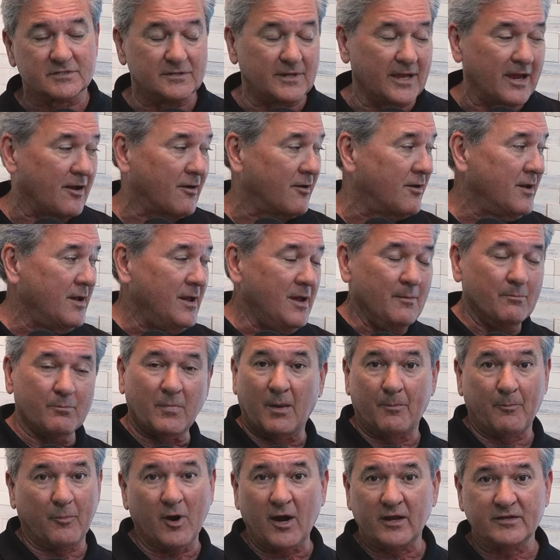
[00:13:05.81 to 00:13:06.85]
Now, my
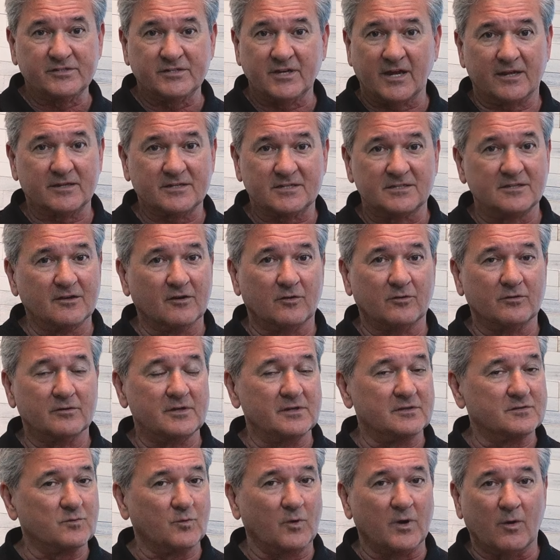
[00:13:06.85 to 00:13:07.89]
project still
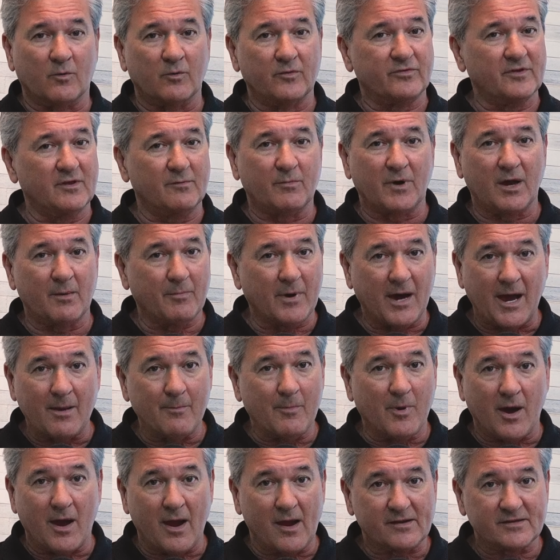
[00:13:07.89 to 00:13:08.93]
is well within my buy
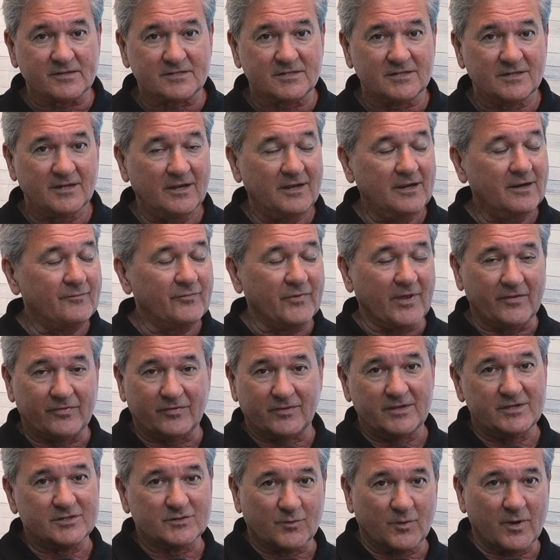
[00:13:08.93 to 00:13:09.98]
box at
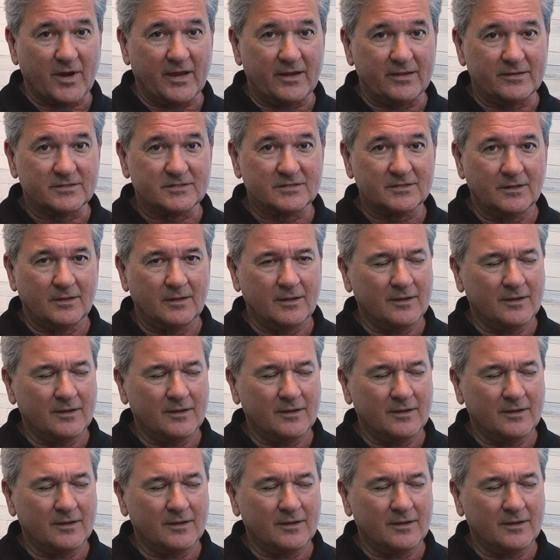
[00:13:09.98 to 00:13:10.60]
these rates,